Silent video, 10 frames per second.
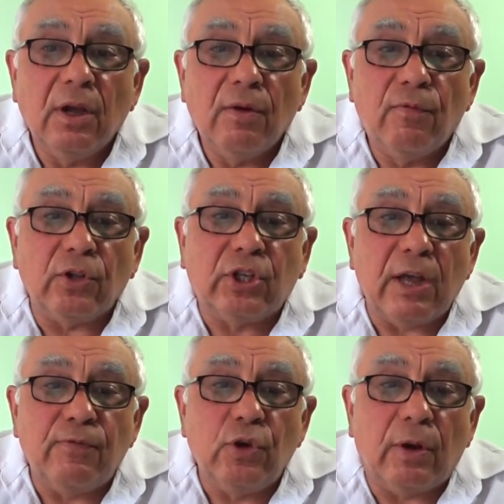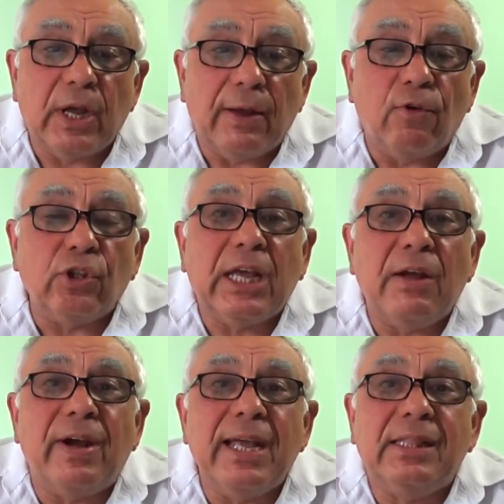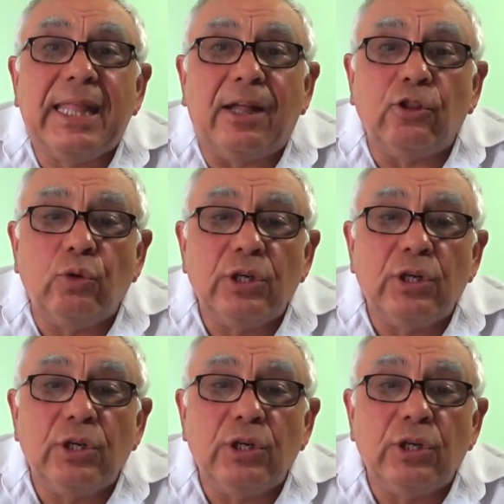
What have, you, what have I done to